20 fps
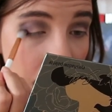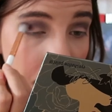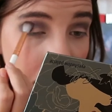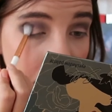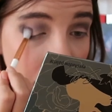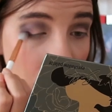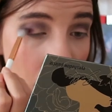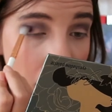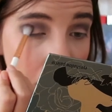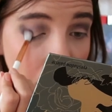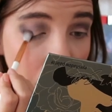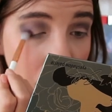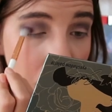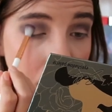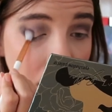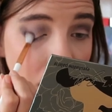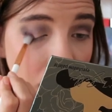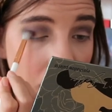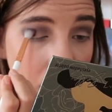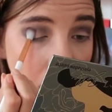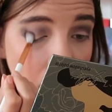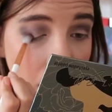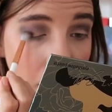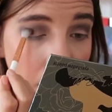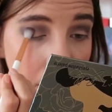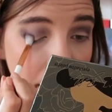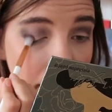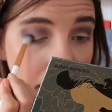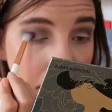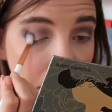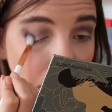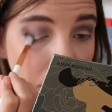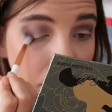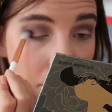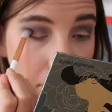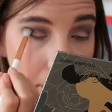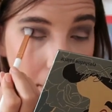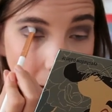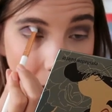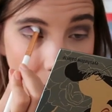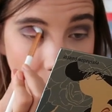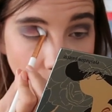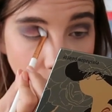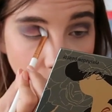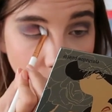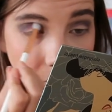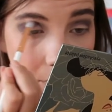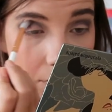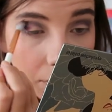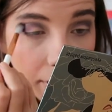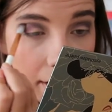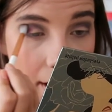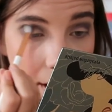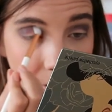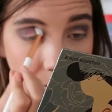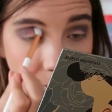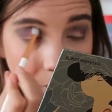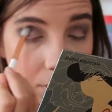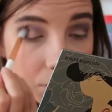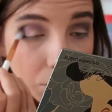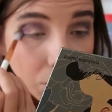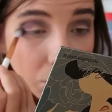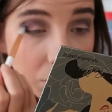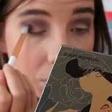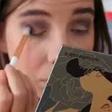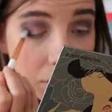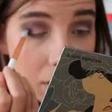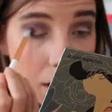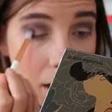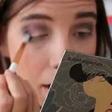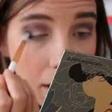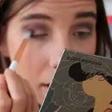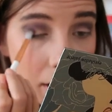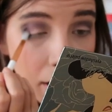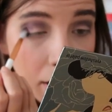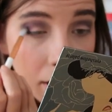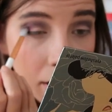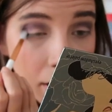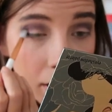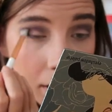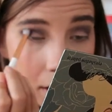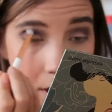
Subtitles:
I mean, I was already prepared for Catherine to die.